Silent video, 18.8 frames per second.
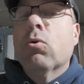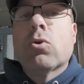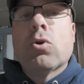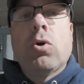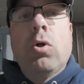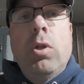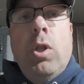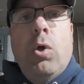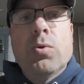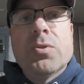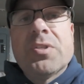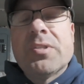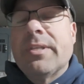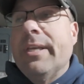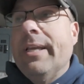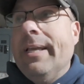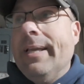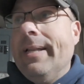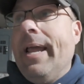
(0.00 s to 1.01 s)
close
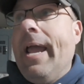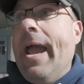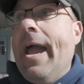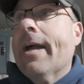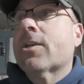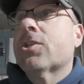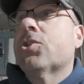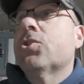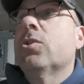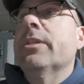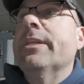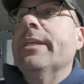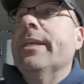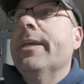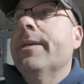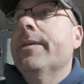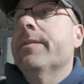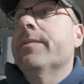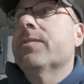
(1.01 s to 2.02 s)
it actually
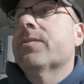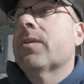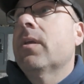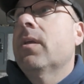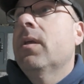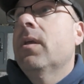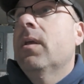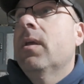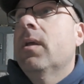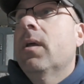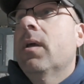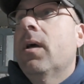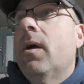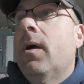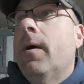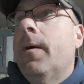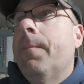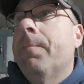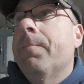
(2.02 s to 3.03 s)
is.
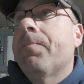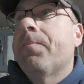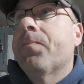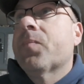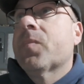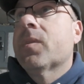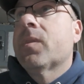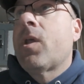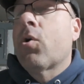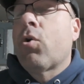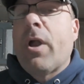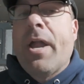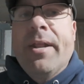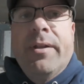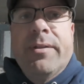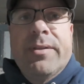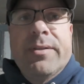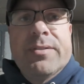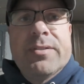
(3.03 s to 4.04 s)
Now,
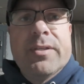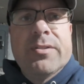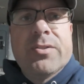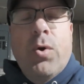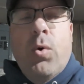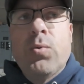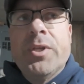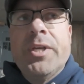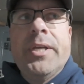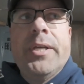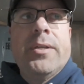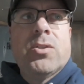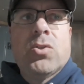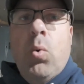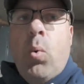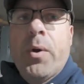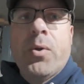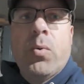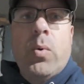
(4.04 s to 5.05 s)
granted, this is only
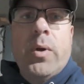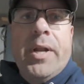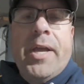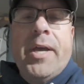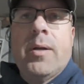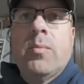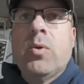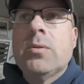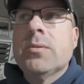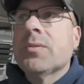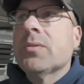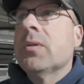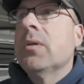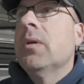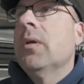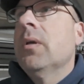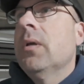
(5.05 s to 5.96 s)
21 animals.